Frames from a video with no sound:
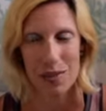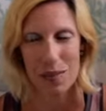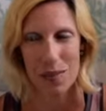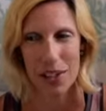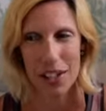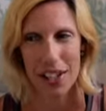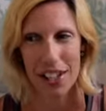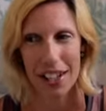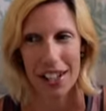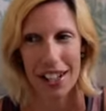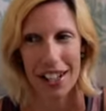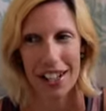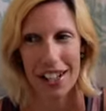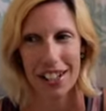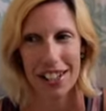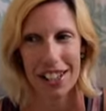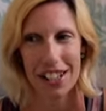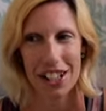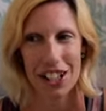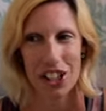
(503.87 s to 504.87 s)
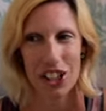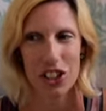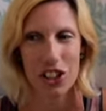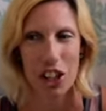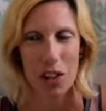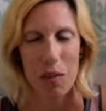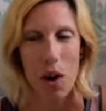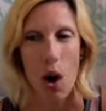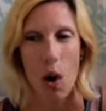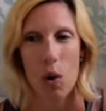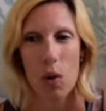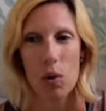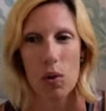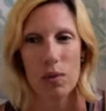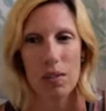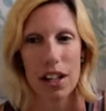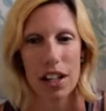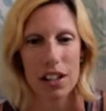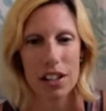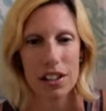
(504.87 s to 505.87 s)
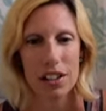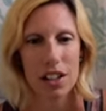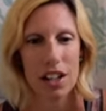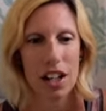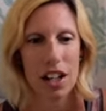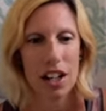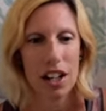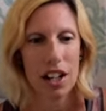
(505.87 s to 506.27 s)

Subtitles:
but, you know, you come home and